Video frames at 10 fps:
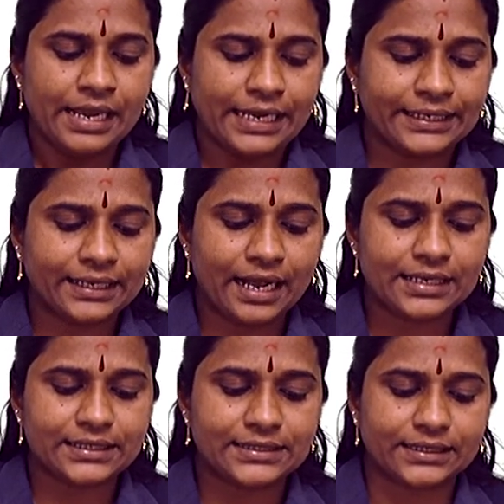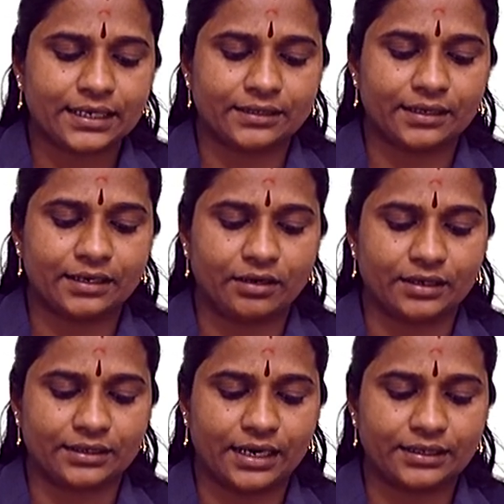It has its
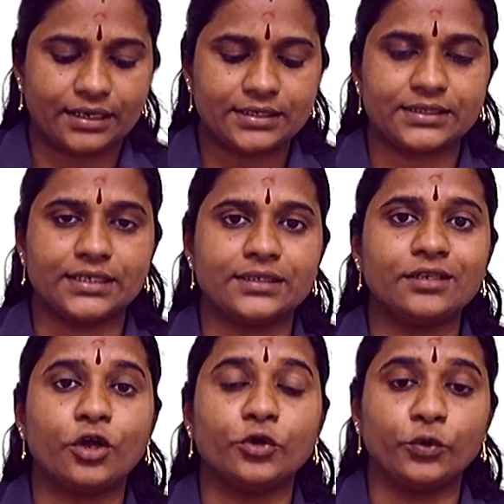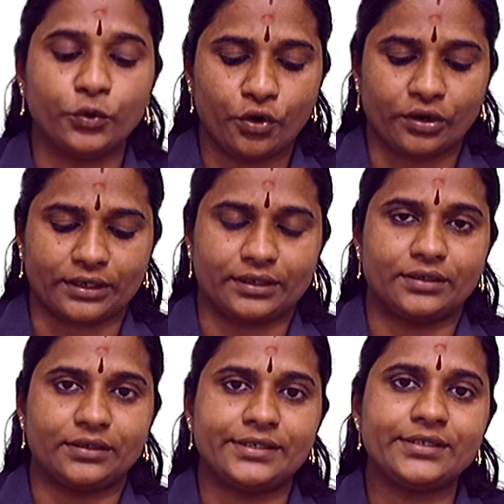headquarters is in New York
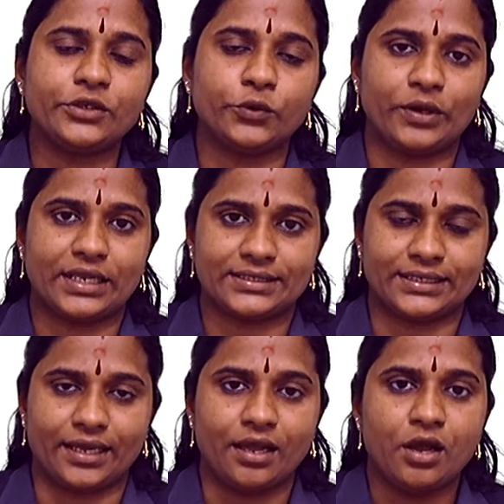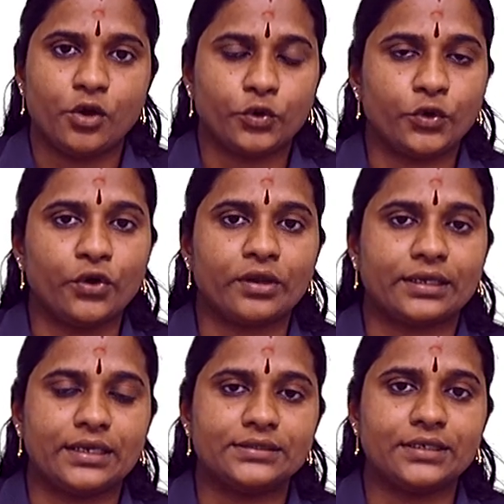in USA. New
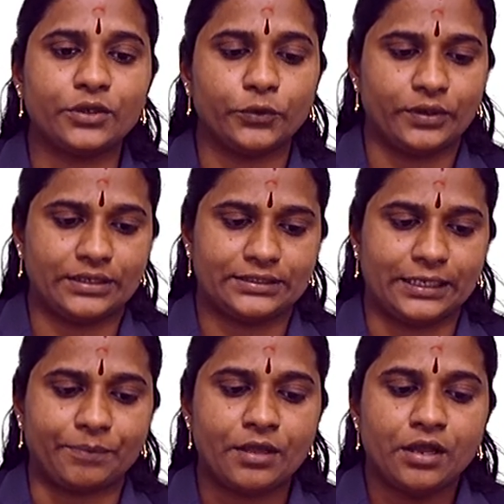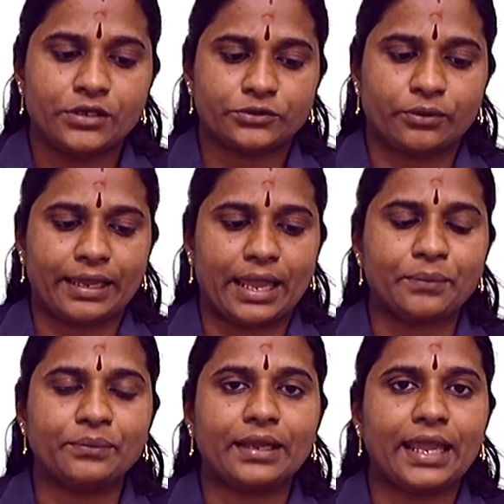York is in USA. So
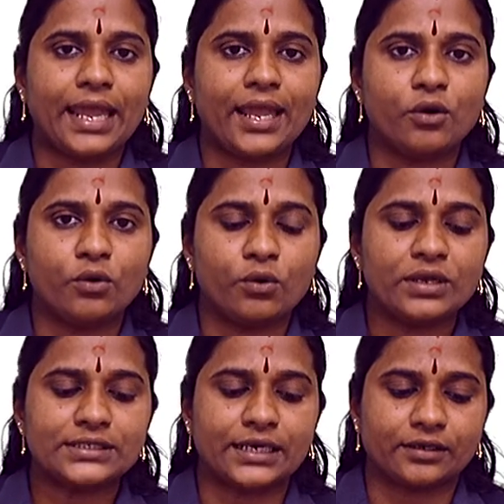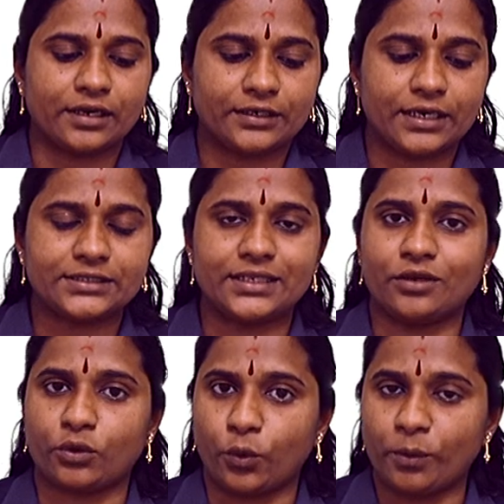FAO is headquarters
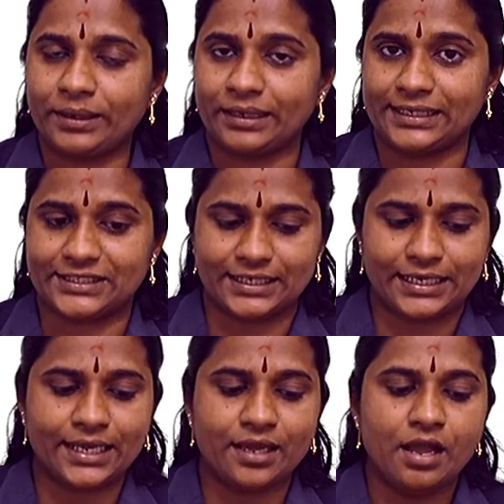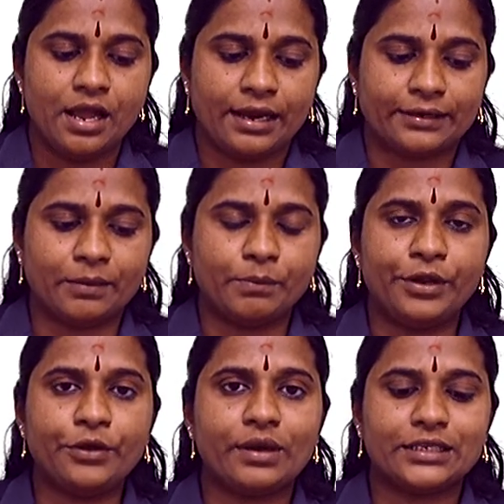in Rome in Italy,
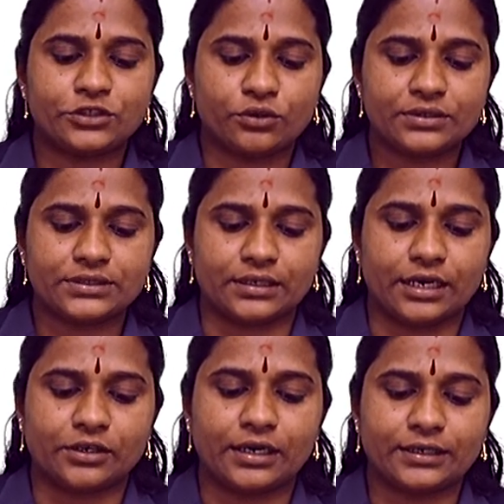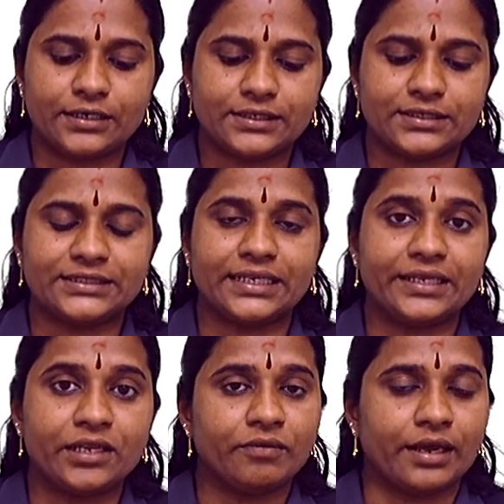WHO's headquarters in
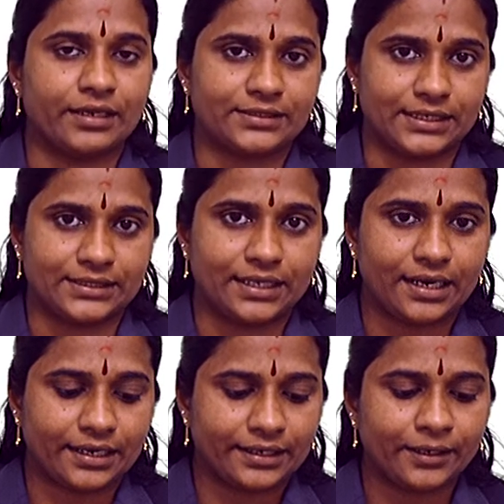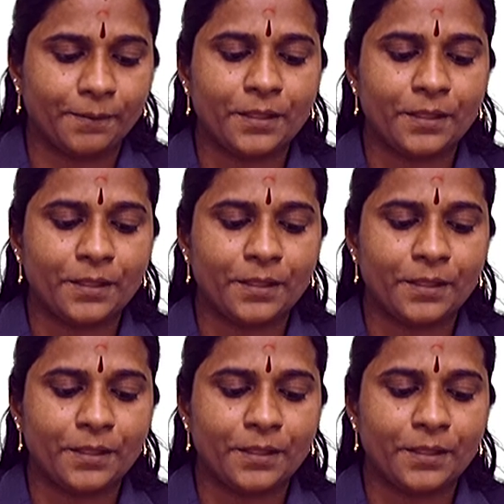Geneva in Switzerland,